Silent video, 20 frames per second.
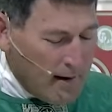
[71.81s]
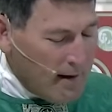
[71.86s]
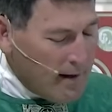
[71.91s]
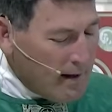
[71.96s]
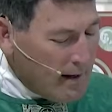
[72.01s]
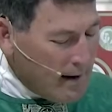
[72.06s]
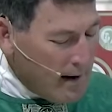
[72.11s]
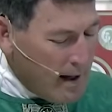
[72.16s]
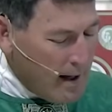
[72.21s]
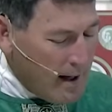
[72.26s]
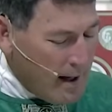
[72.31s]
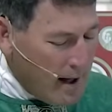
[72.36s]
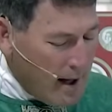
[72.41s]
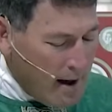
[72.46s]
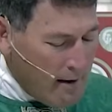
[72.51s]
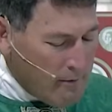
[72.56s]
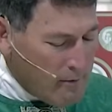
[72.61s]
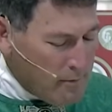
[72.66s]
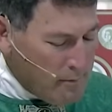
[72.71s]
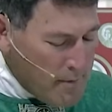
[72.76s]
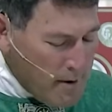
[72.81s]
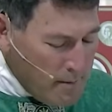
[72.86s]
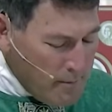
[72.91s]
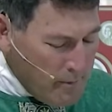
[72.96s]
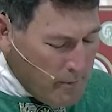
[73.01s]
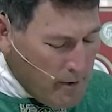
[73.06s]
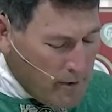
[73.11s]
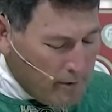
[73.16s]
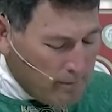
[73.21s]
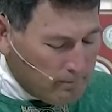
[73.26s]
And I, I
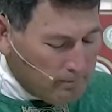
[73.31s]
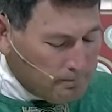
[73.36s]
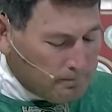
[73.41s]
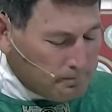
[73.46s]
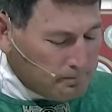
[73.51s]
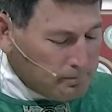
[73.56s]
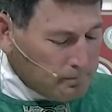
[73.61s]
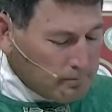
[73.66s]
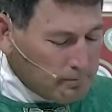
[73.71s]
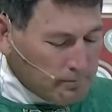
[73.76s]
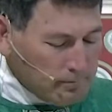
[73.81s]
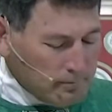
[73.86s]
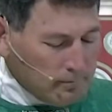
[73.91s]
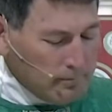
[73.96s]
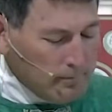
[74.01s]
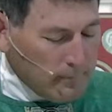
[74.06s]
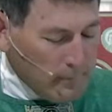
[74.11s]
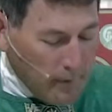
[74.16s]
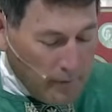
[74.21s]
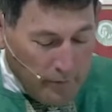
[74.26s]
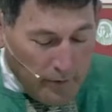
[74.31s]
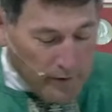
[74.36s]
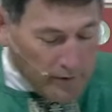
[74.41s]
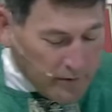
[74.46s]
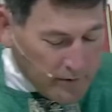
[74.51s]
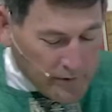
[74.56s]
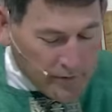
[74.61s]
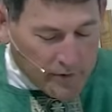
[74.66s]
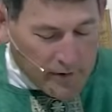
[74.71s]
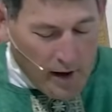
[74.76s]
remember this
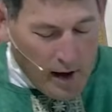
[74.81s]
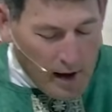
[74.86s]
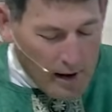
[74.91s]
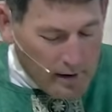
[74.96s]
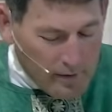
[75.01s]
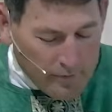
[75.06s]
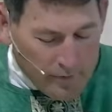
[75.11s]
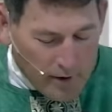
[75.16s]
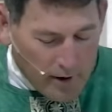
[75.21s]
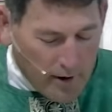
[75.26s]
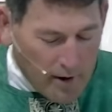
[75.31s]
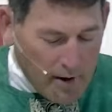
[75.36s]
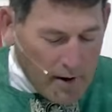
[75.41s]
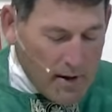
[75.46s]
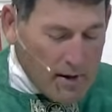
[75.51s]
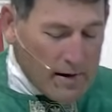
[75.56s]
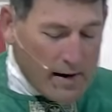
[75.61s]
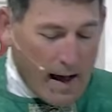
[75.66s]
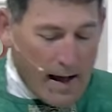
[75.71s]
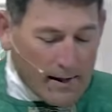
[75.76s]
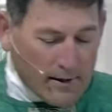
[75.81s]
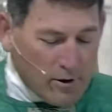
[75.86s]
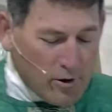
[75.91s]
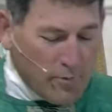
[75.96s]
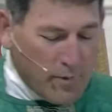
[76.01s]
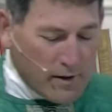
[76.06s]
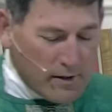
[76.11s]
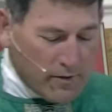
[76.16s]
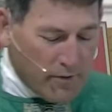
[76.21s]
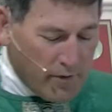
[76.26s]
is kind of a not so
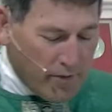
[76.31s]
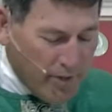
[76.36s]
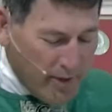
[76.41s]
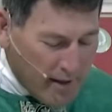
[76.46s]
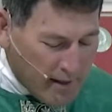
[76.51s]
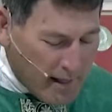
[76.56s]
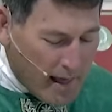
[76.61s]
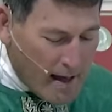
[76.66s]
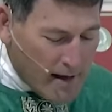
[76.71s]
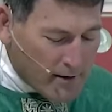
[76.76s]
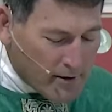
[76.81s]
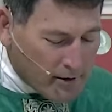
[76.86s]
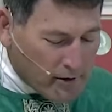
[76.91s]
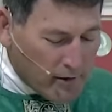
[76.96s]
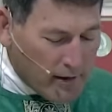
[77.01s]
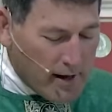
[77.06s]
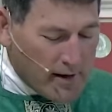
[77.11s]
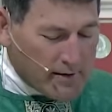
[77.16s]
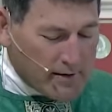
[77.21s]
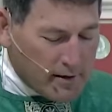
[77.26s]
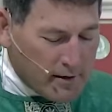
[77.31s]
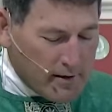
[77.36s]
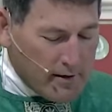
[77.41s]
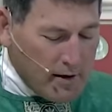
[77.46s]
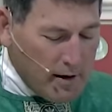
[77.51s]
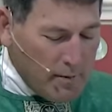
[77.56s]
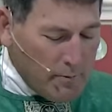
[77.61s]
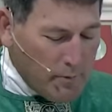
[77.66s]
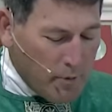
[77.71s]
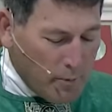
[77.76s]
much of a theological lesson,
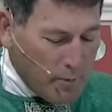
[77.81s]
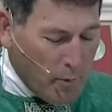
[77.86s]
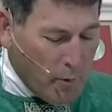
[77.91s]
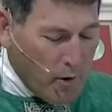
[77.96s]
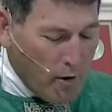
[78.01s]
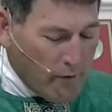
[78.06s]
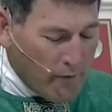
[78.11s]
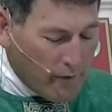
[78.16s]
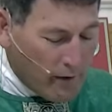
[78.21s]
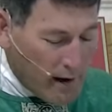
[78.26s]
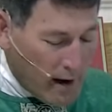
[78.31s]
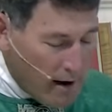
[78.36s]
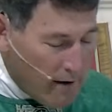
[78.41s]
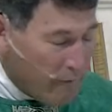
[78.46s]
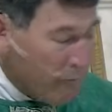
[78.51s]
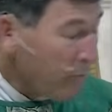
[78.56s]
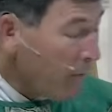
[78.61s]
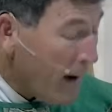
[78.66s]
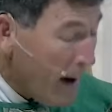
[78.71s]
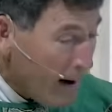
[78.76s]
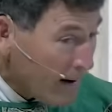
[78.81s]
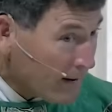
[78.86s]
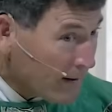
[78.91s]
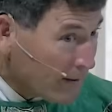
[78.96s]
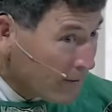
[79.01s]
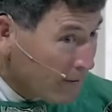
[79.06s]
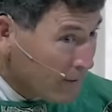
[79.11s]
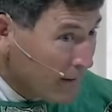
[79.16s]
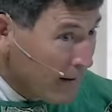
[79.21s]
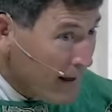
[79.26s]
but more of a kind of
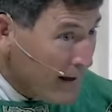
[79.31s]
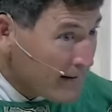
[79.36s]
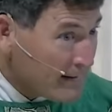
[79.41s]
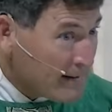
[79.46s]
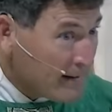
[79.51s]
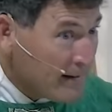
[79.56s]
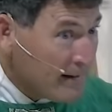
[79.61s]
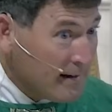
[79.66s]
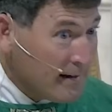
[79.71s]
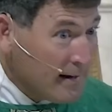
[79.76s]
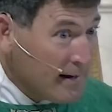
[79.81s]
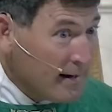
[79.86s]
practical lesson